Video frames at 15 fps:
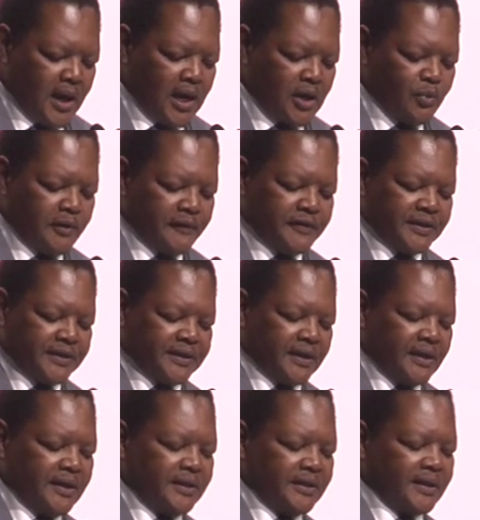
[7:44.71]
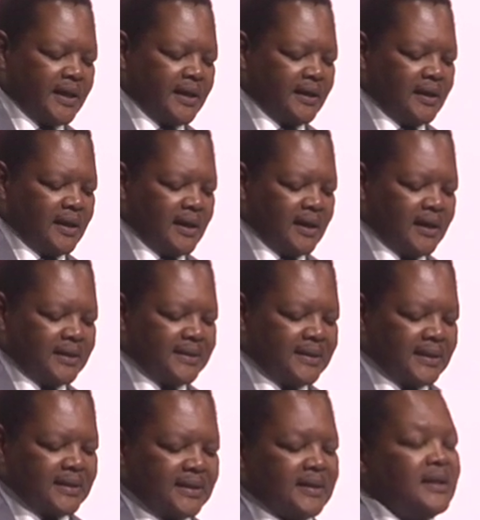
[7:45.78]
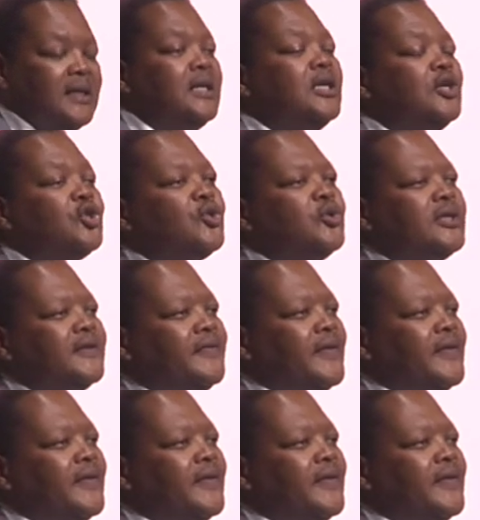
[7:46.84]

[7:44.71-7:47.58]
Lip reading: and we've discerned that there are 6 key issues,